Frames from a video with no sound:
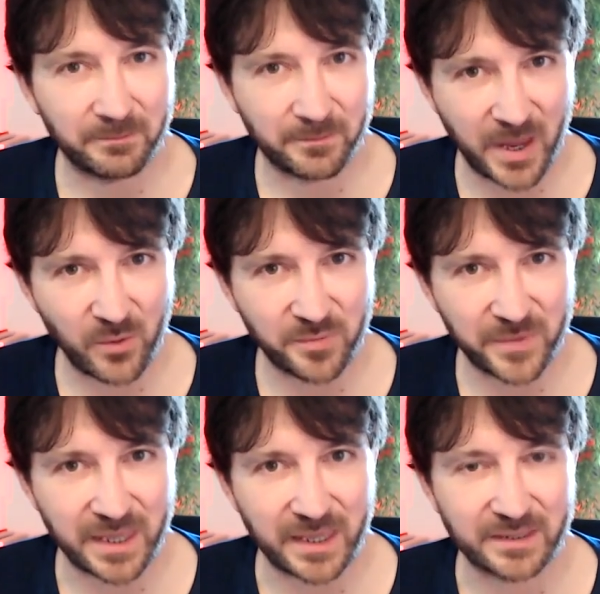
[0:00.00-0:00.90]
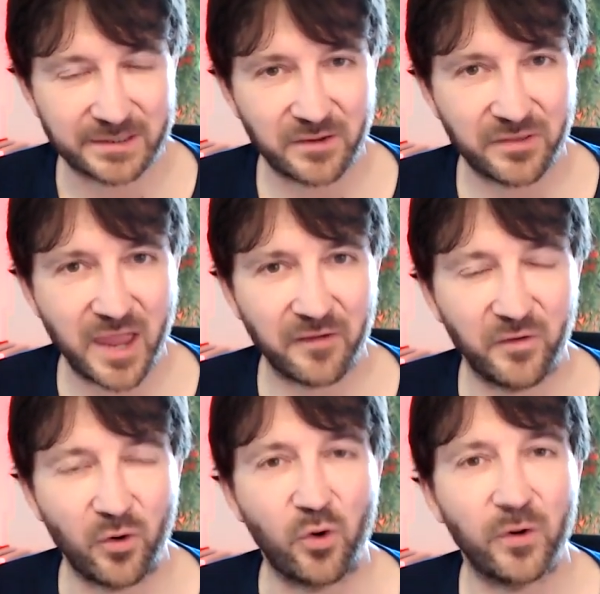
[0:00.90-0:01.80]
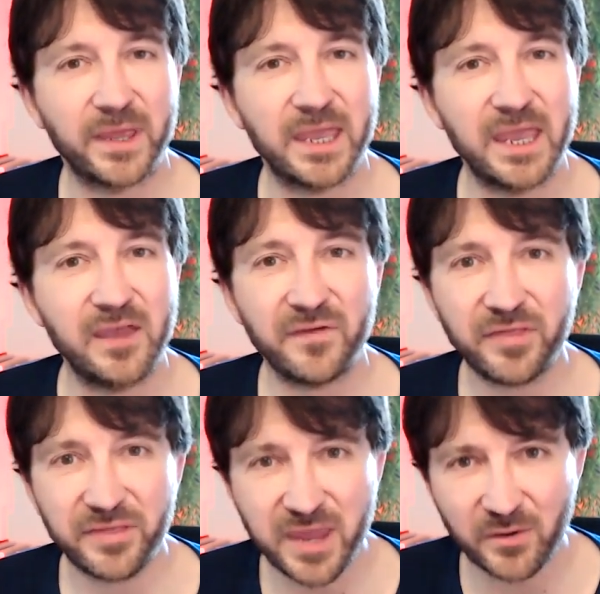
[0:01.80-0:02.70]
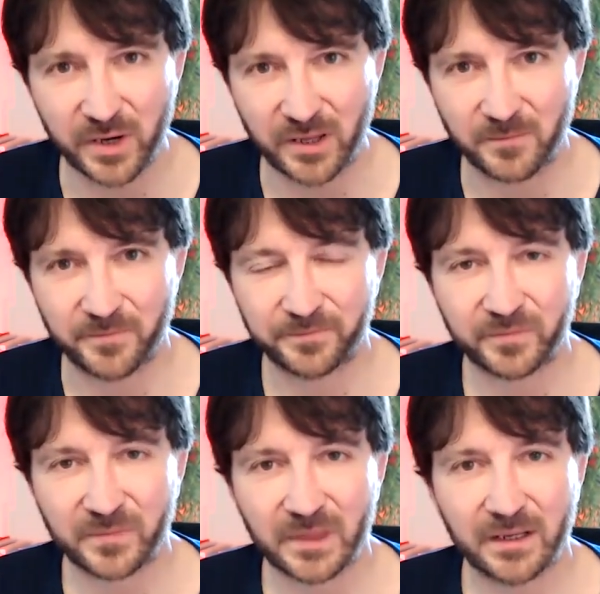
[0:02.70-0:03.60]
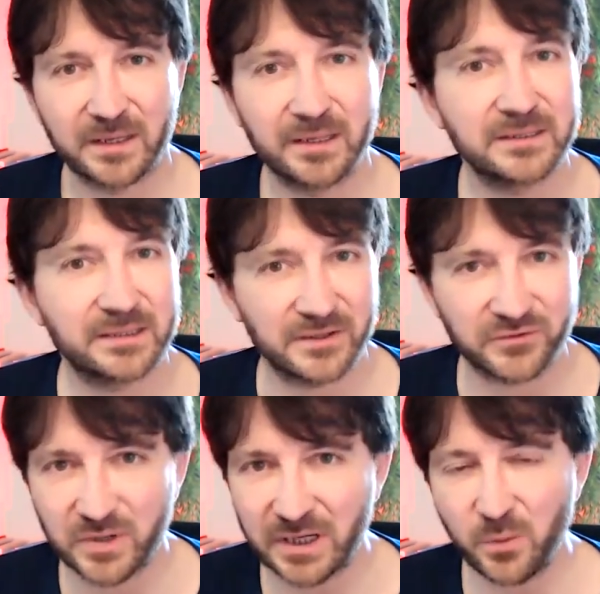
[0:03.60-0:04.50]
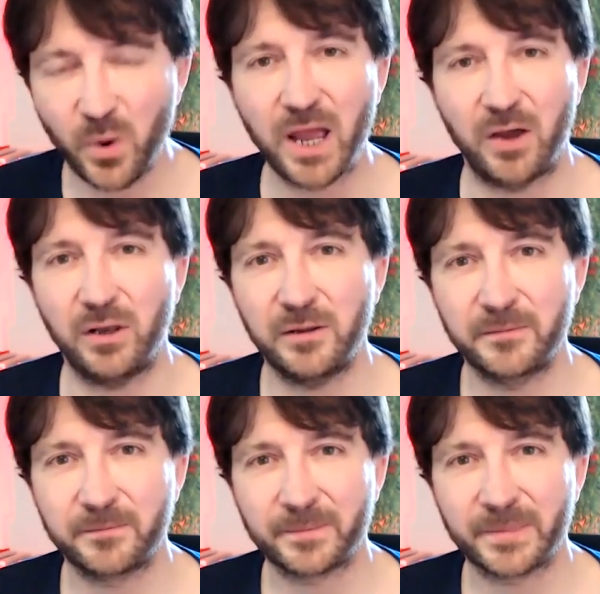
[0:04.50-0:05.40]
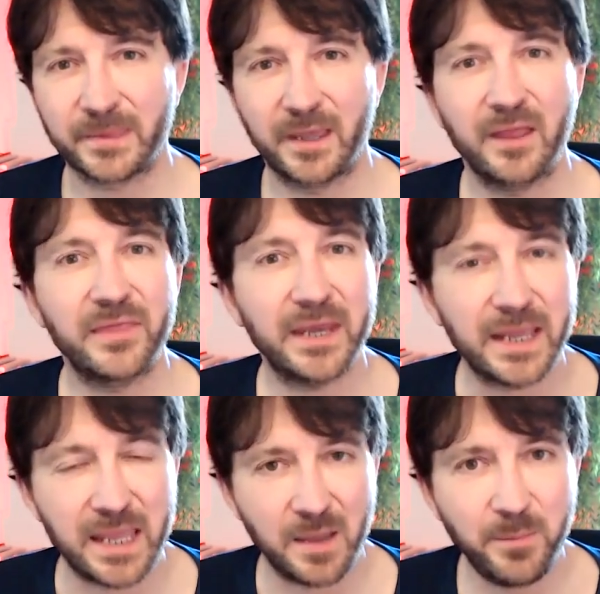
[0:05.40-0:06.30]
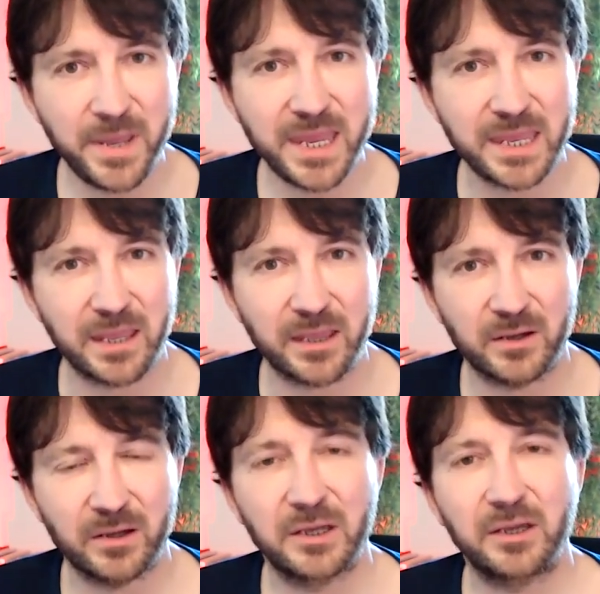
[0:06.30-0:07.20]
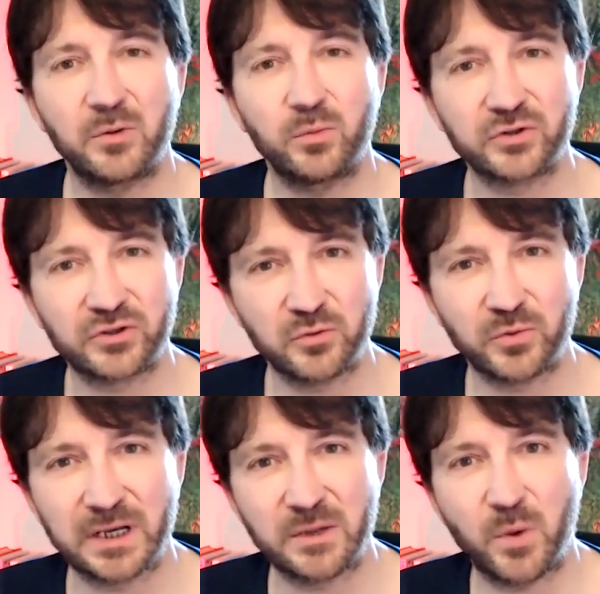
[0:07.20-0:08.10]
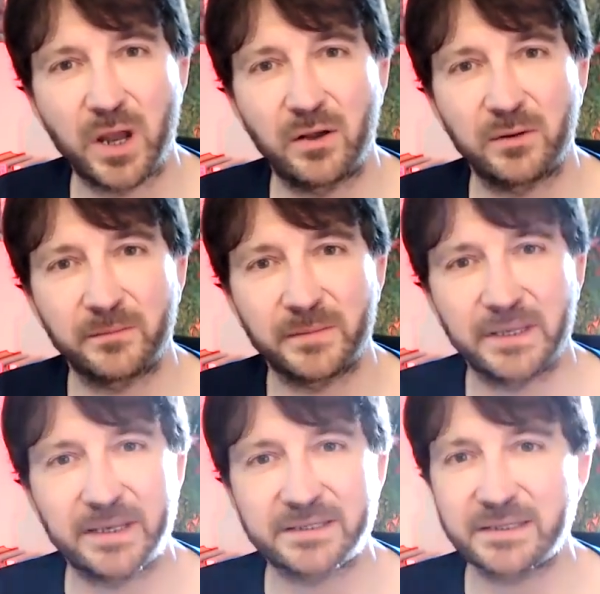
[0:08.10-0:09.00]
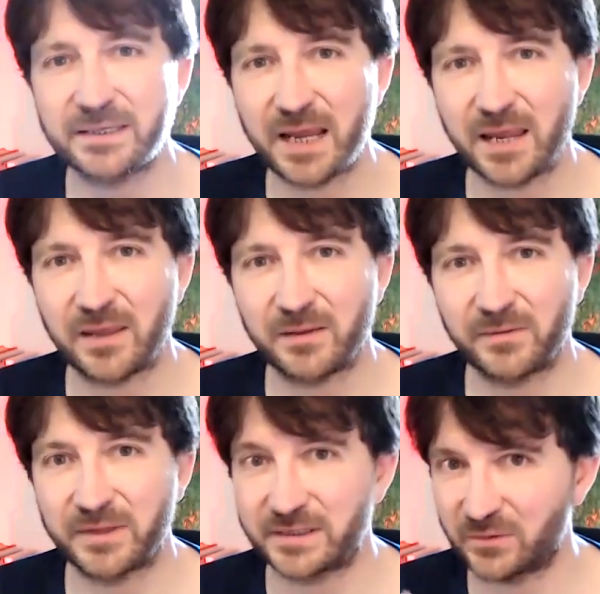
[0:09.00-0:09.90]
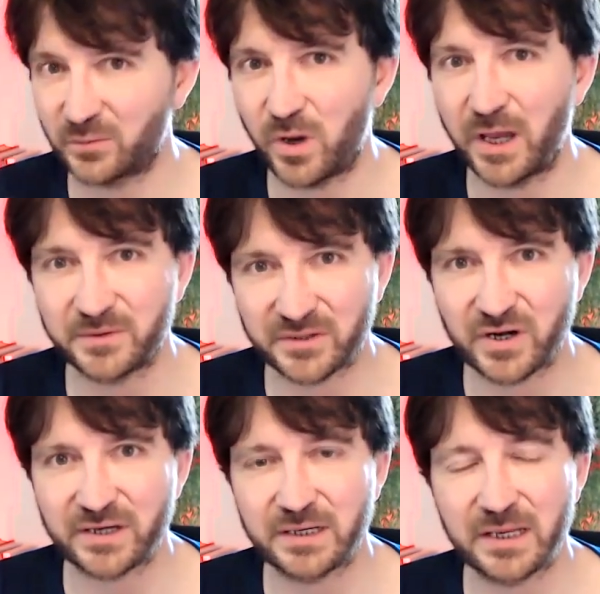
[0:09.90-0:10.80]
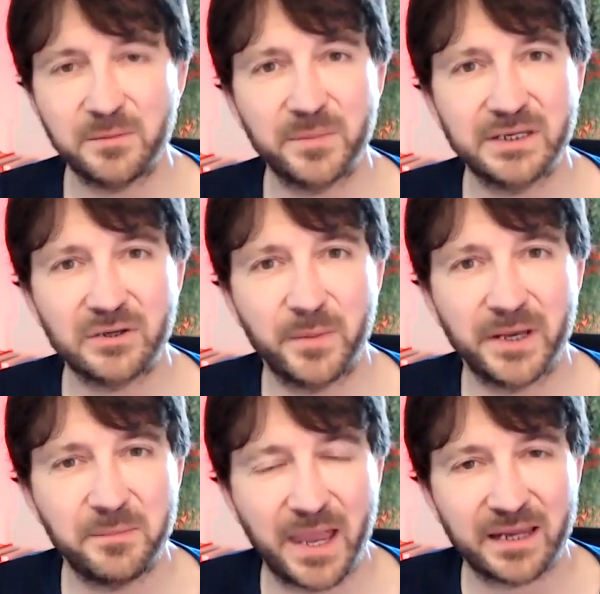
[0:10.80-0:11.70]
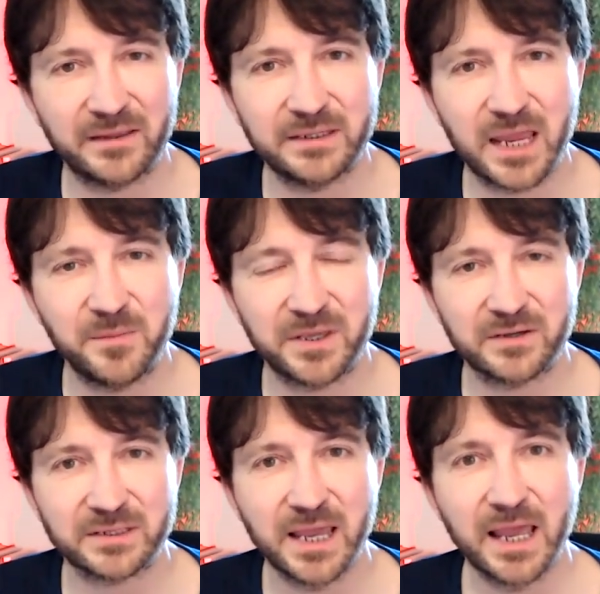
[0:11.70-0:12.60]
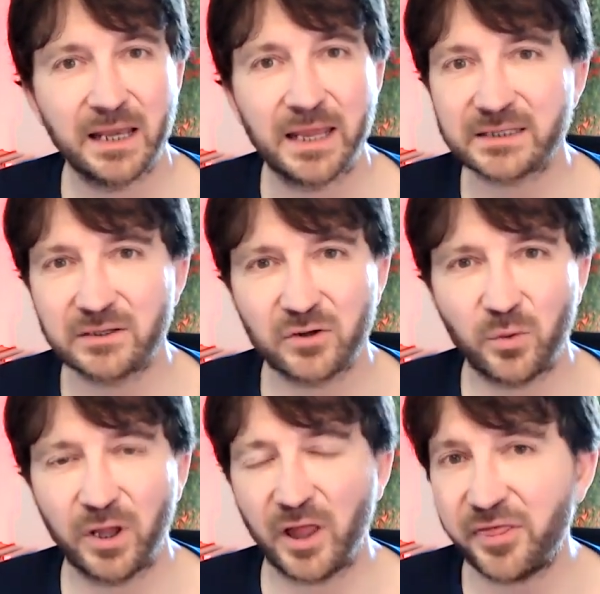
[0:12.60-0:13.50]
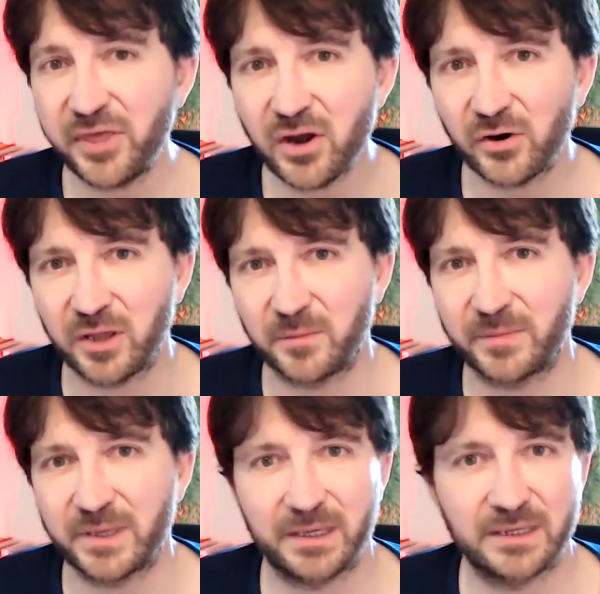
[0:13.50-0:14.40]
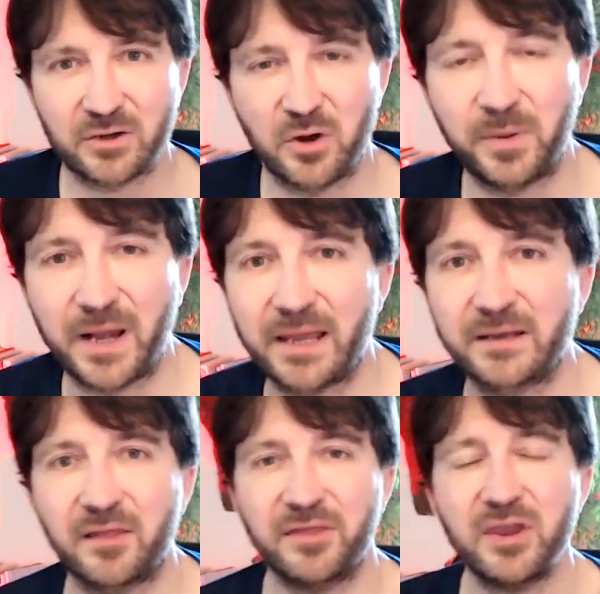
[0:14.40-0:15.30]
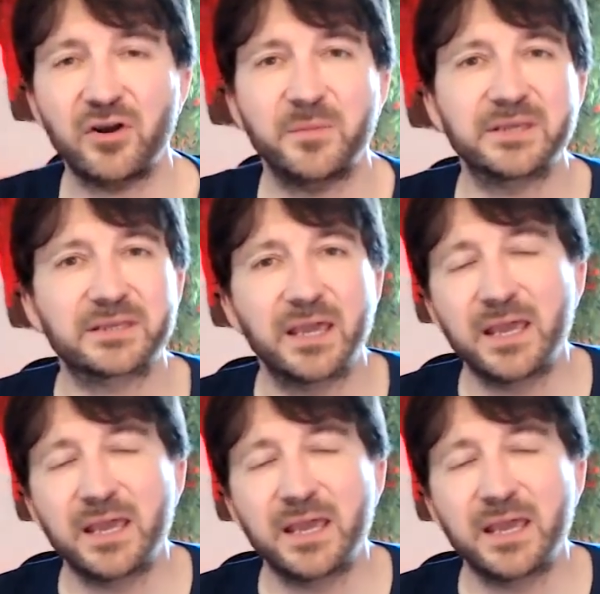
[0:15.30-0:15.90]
bear with me here. So therefore, if Ethereum does really well, then EMP will do really well. As I say, this is why I was attracted to EMP.money back in the day, because let's look at what Ethereum has got planned. Ethereum is